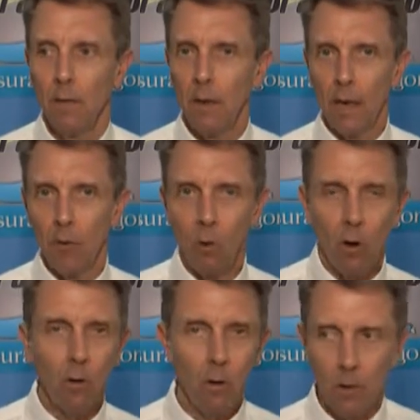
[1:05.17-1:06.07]
they
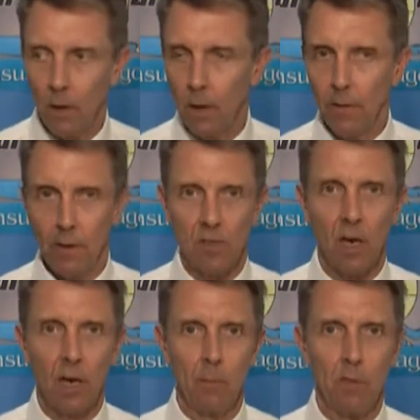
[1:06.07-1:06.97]
ignore the
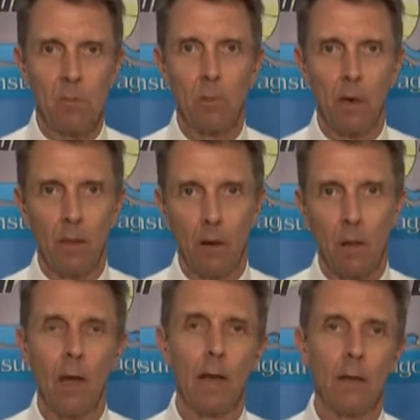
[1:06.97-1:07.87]
assignments by the
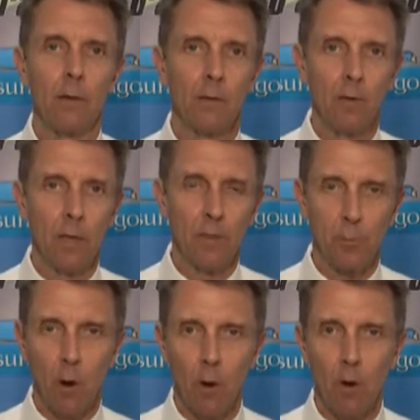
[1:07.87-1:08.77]
client to
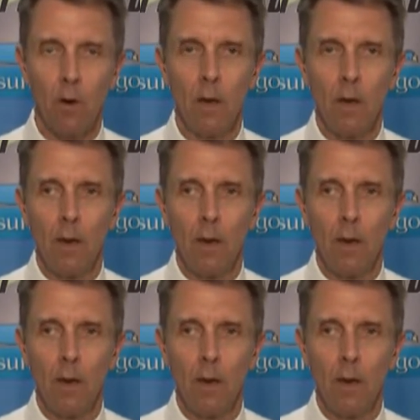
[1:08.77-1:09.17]
each broker,